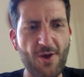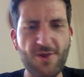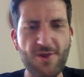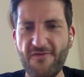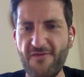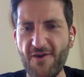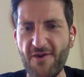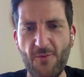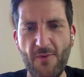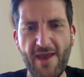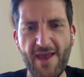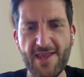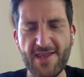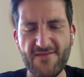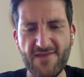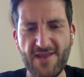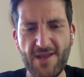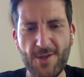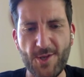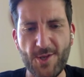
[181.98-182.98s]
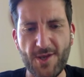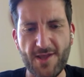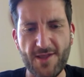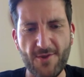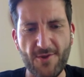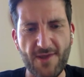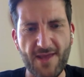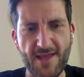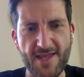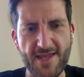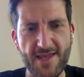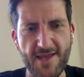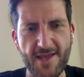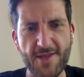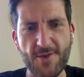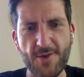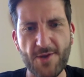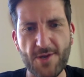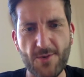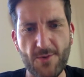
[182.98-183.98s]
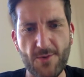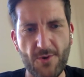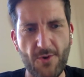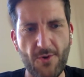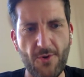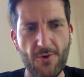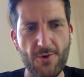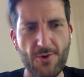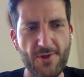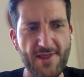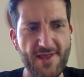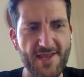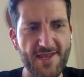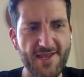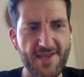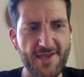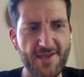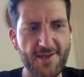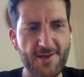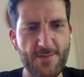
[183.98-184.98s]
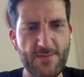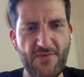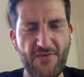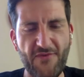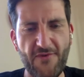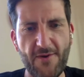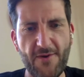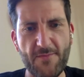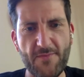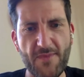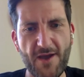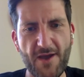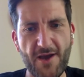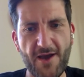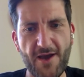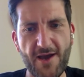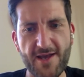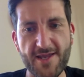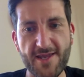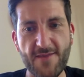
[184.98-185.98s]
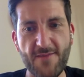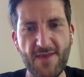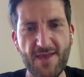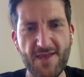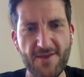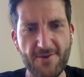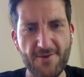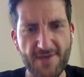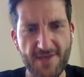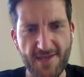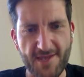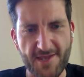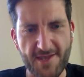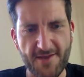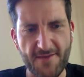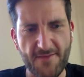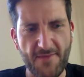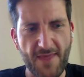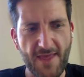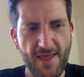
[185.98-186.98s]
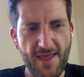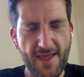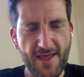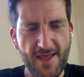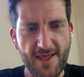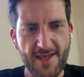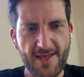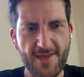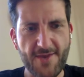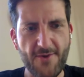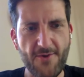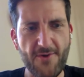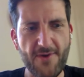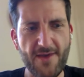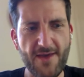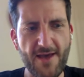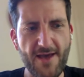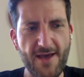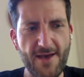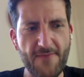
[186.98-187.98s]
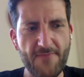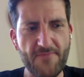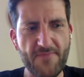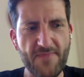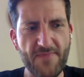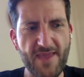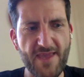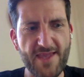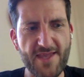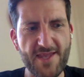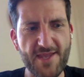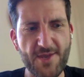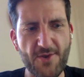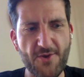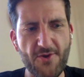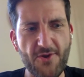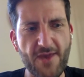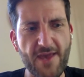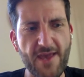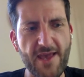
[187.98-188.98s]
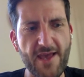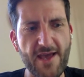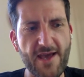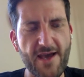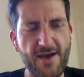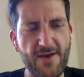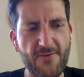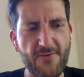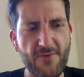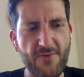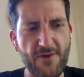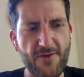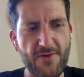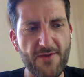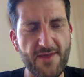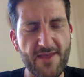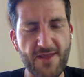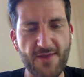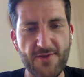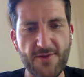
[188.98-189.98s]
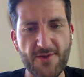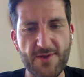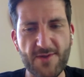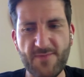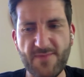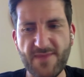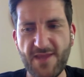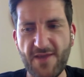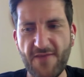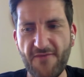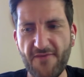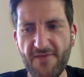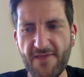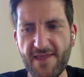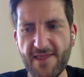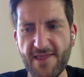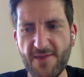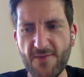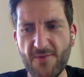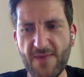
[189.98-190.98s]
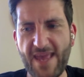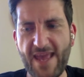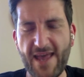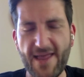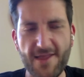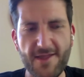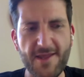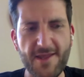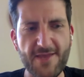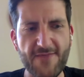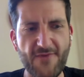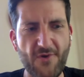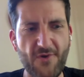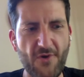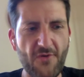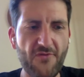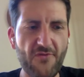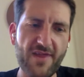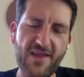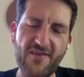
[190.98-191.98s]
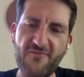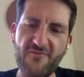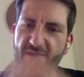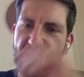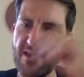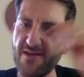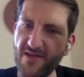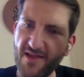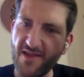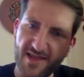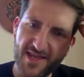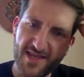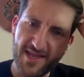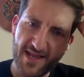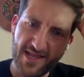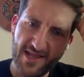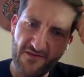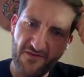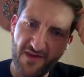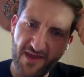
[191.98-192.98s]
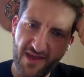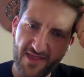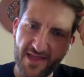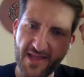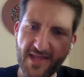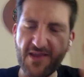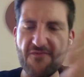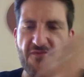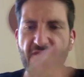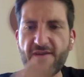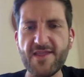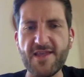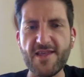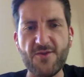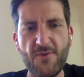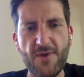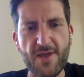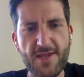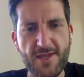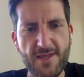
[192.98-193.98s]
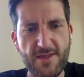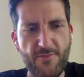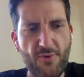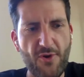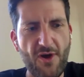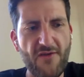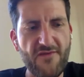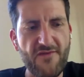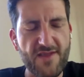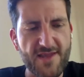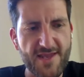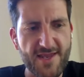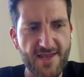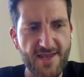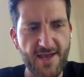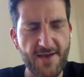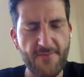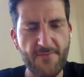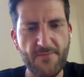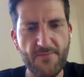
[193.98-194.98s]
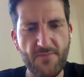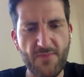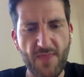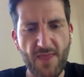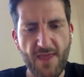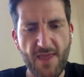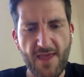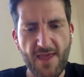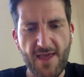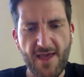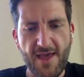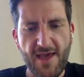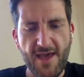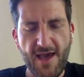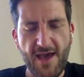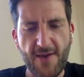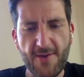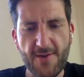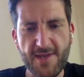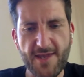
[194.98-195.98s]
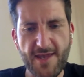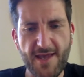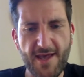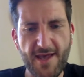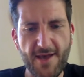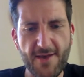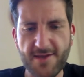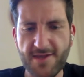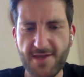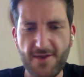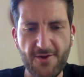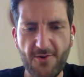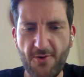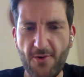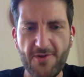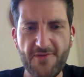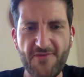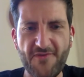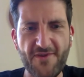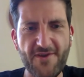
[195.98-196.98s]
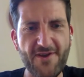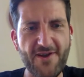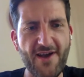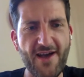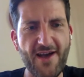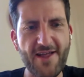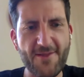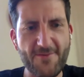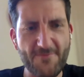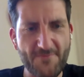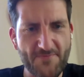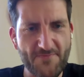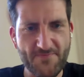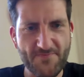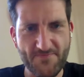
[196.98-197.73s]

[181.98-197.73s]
all of our ways of teaching and learning at secondary to a quarterly system from a semestered system. So in Surrey, where there's definitely the realities of COVID have been significantly different than the rest of the province. How's the year going for you, Kyle?